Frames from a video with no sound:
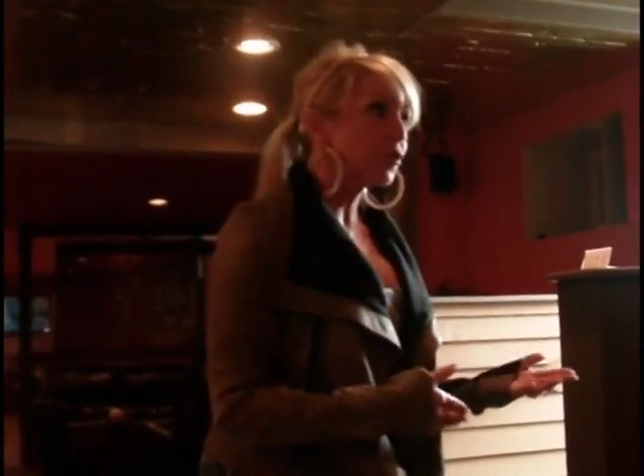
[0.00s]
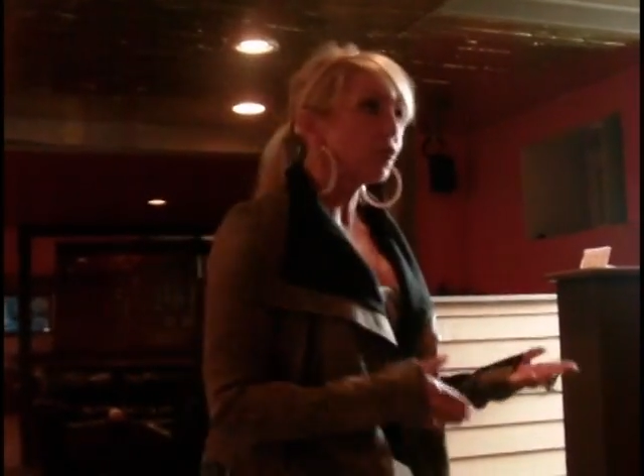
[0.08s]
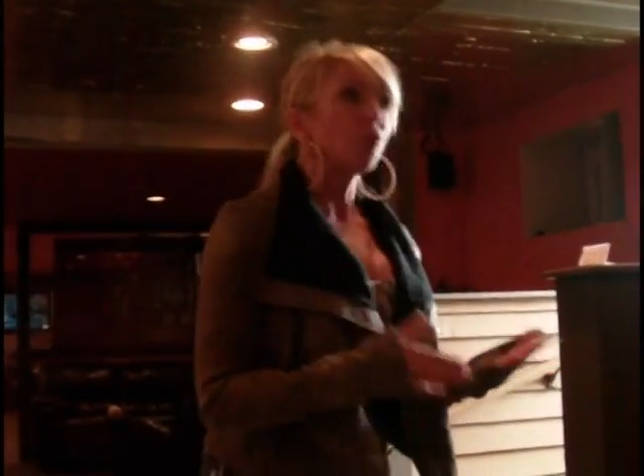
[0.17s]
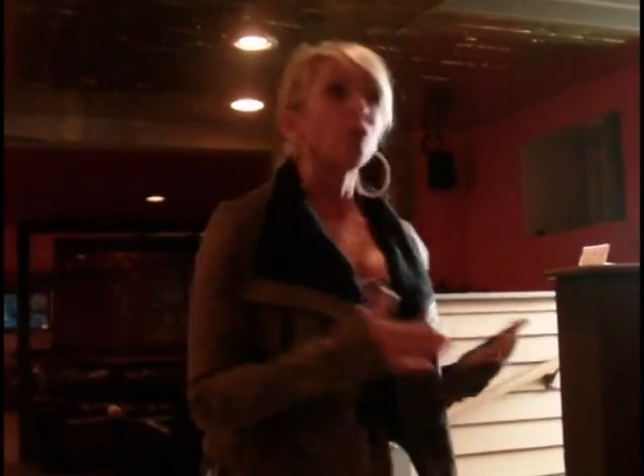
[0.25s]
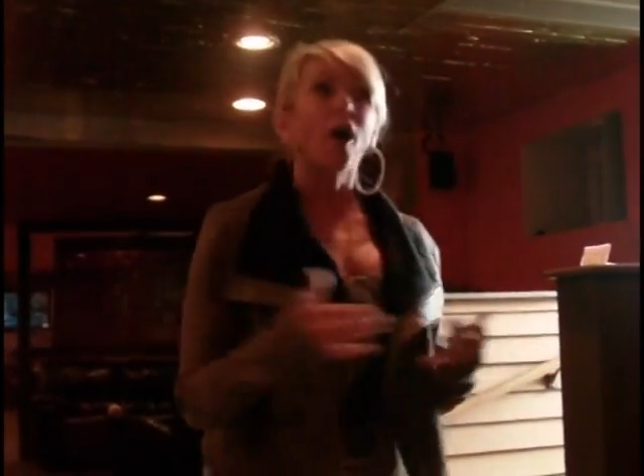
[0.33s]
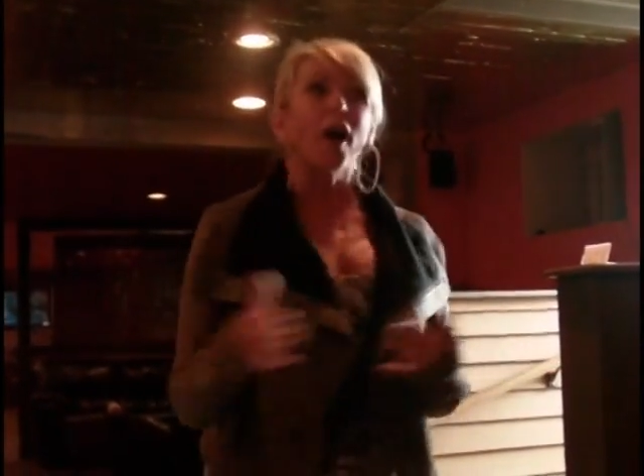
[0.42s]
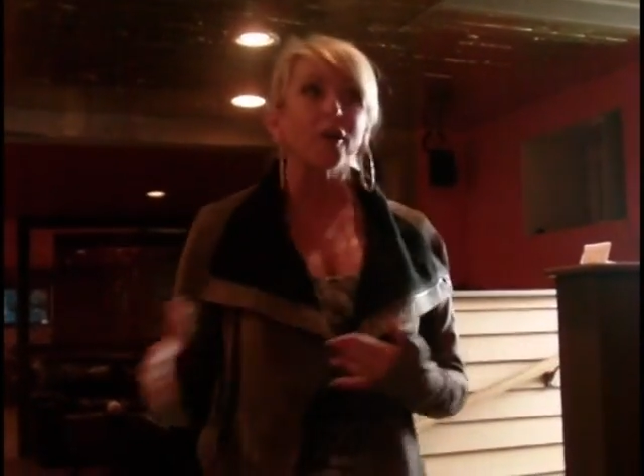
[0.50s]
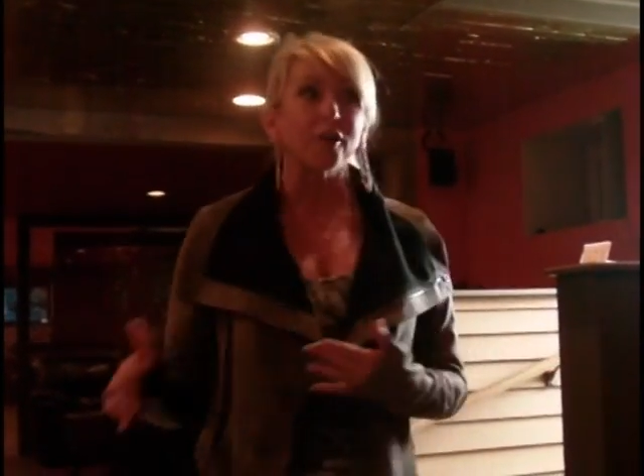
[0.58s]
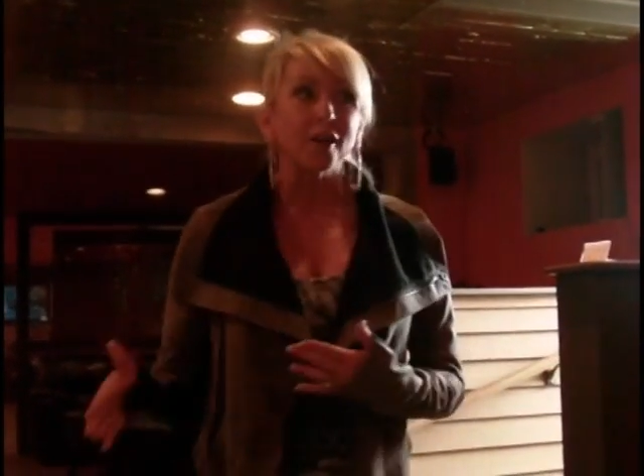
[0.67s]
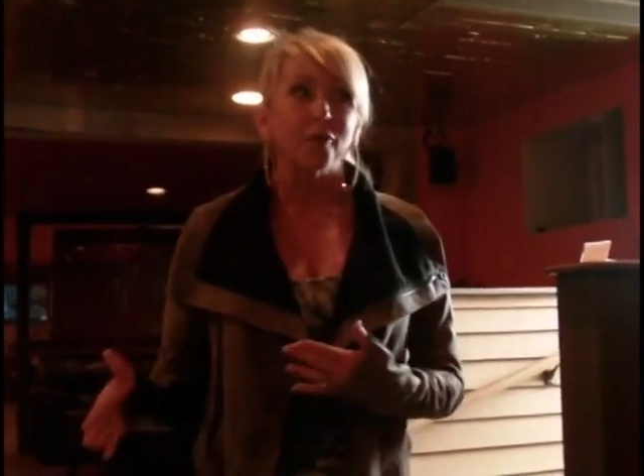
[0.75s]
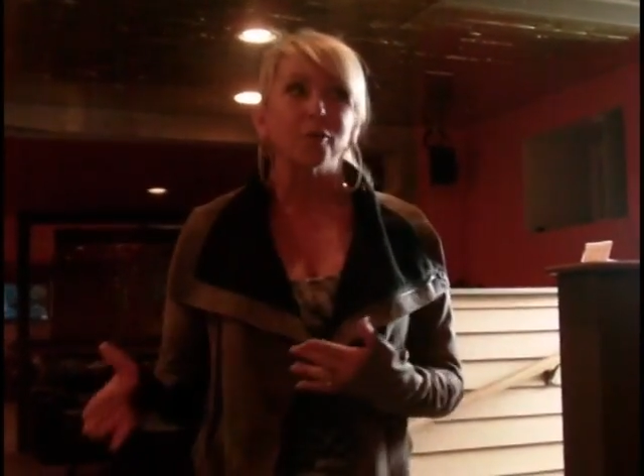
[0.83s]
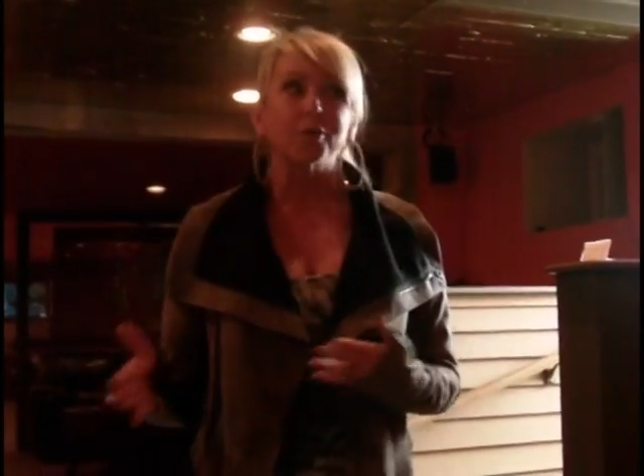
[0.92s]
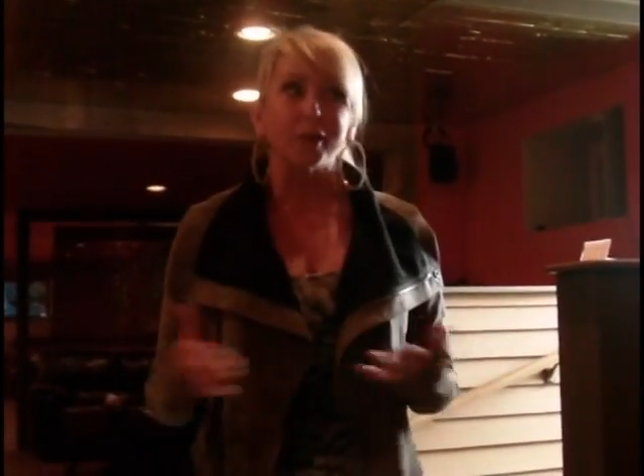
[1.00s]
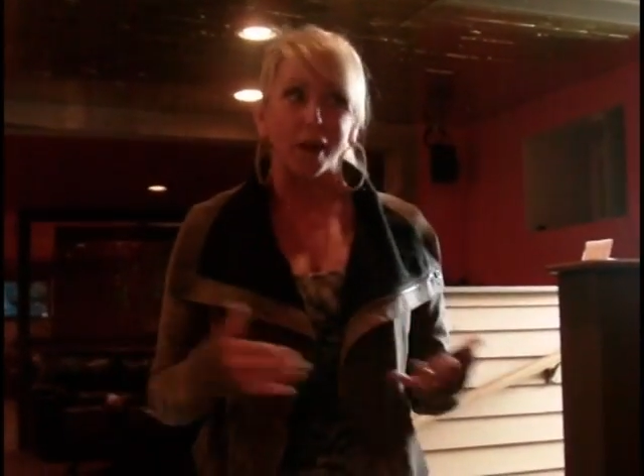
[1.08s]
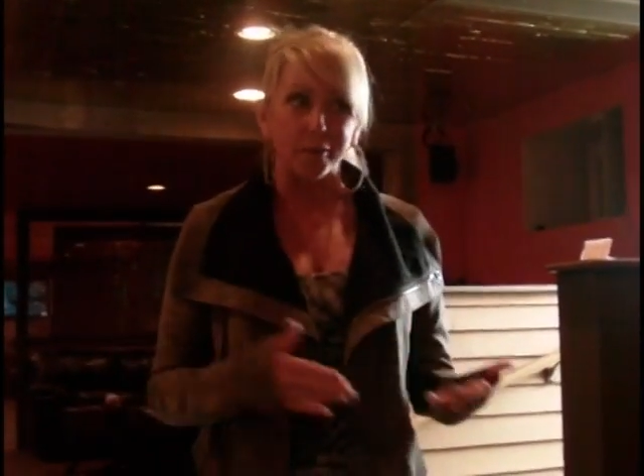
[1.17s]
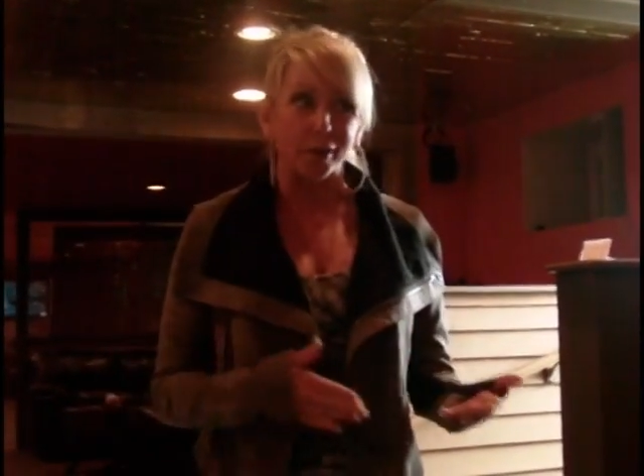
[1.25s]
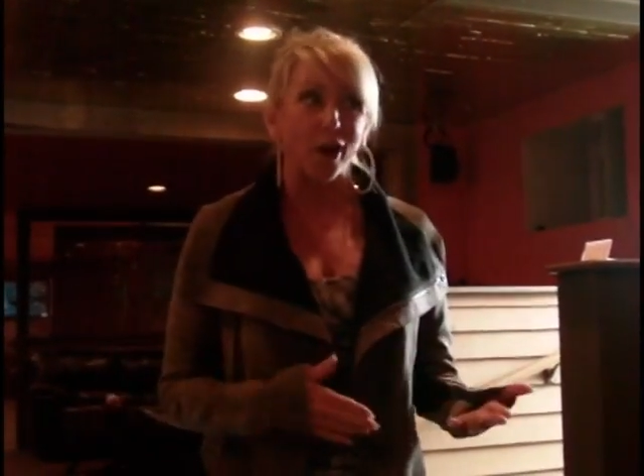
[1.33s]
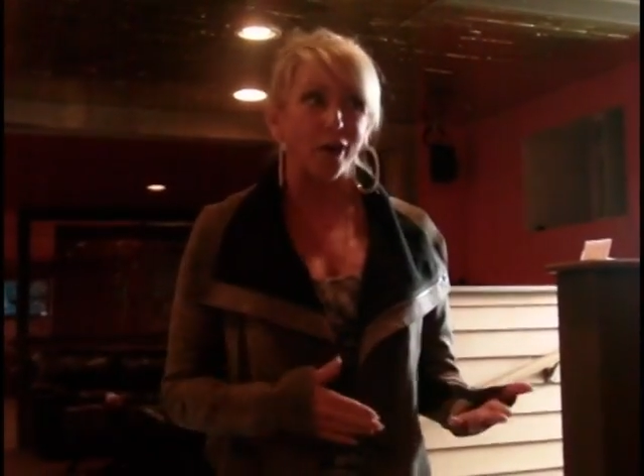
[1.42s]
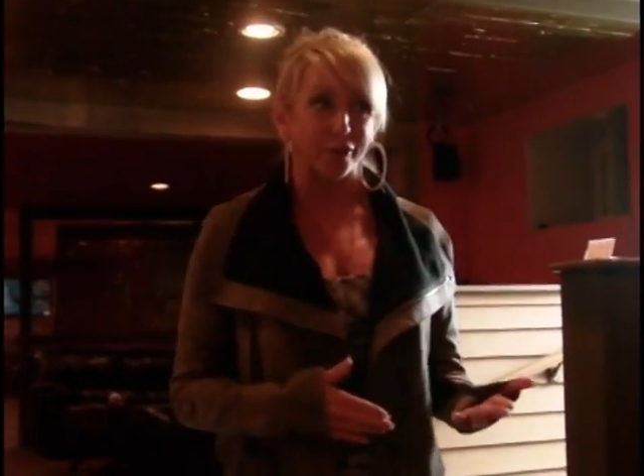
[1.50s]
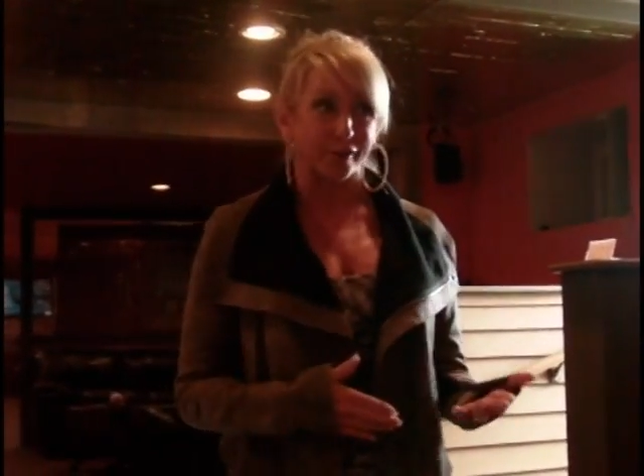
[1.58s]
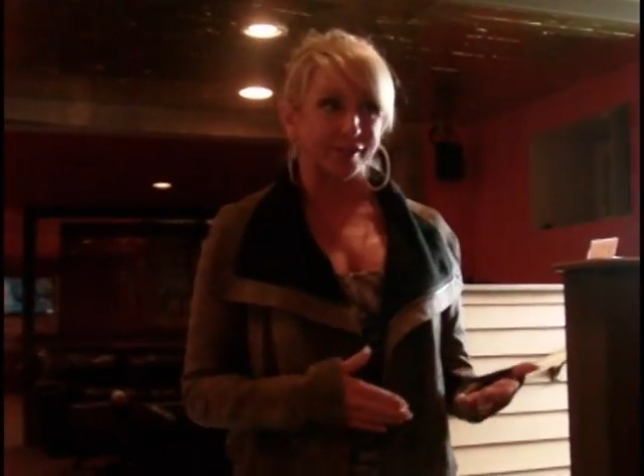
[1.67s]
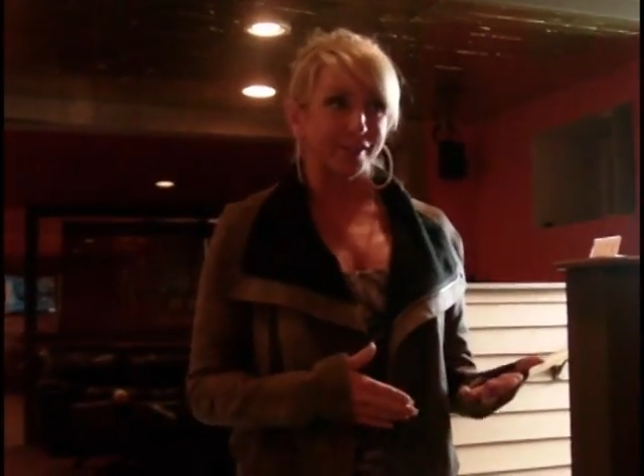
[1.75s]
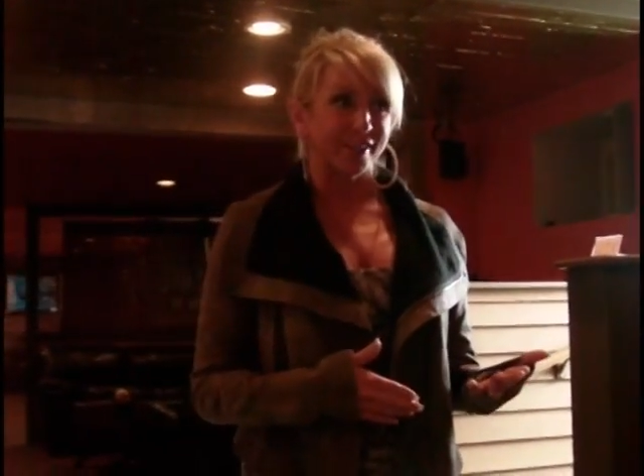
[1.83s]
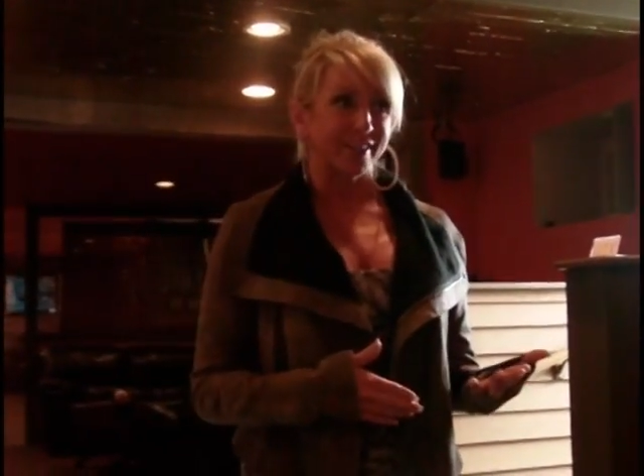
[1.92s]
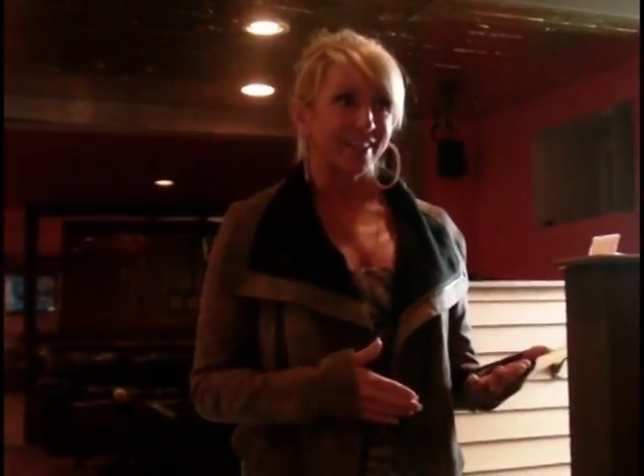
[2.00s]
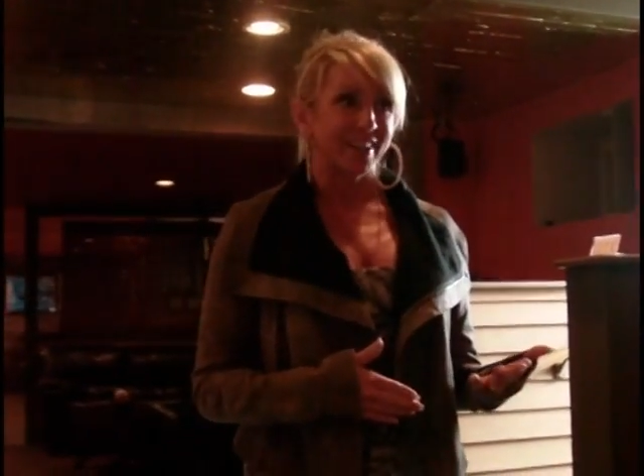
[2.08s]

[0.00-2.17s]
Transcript: 2, 1 will become a coach.